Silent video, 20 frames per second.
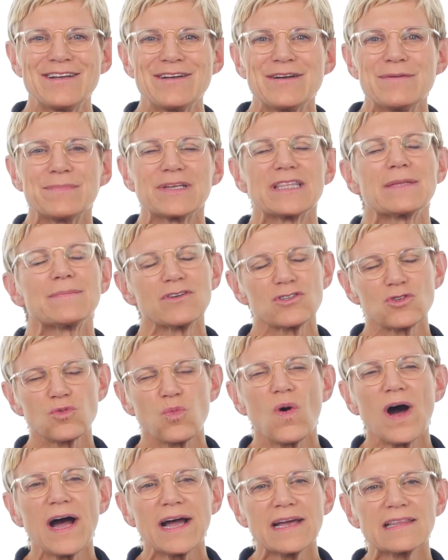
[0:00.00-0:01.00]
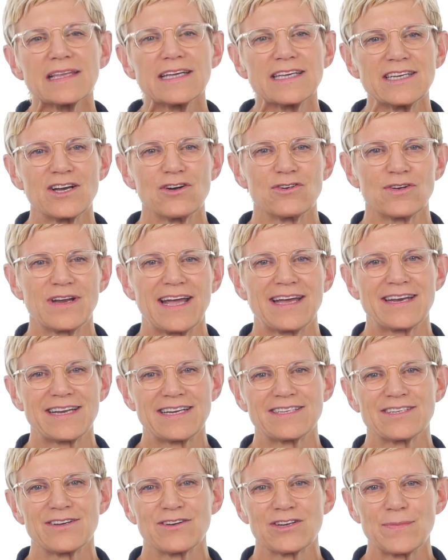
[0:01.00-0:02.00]
But the most widely known
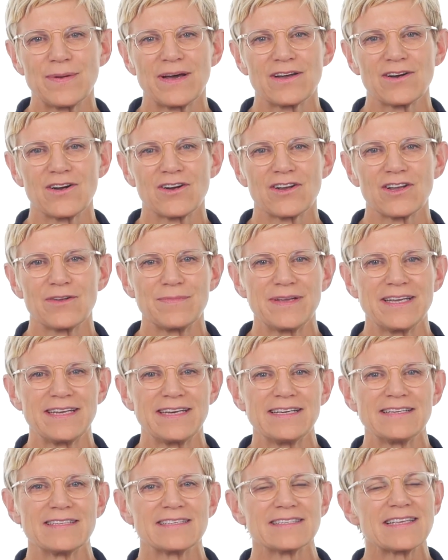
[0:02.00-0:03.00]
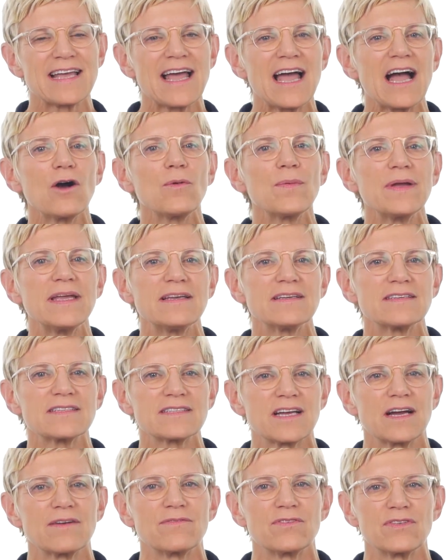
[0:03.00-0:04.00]
anecdote about Archimedes is how he
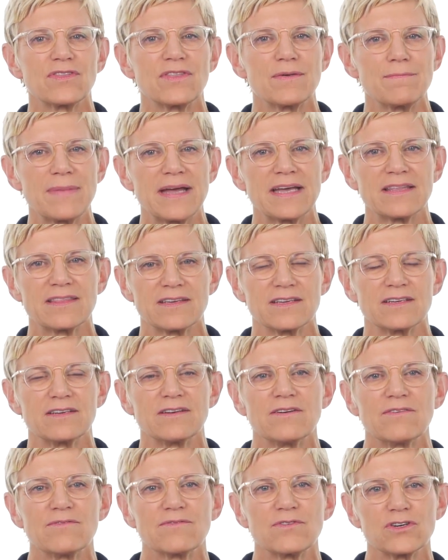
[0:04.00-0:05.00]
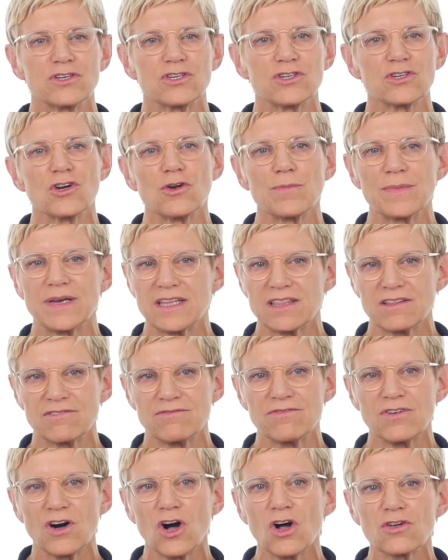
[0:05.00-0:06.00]
discovered the method for determining the
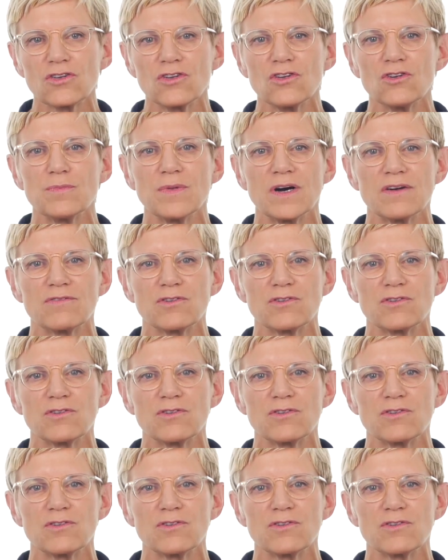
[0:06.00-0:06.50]
volume of